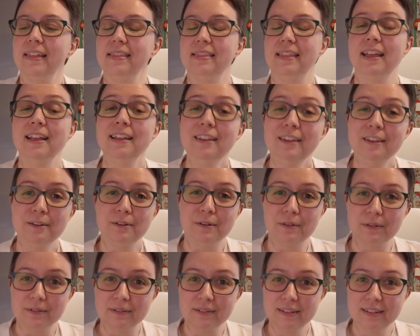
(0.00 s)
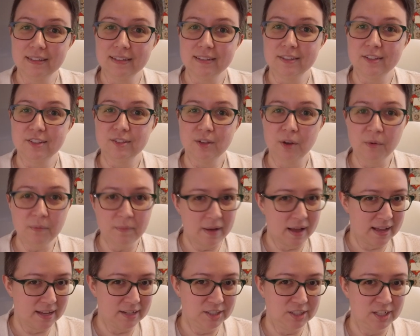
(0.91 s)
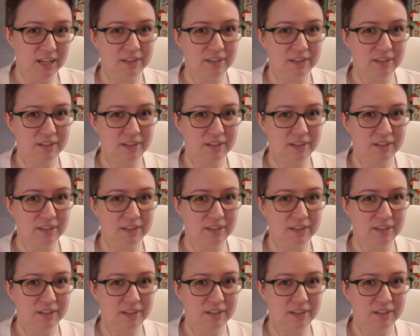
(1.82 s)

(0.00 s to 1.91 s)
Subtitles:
Thank you so much.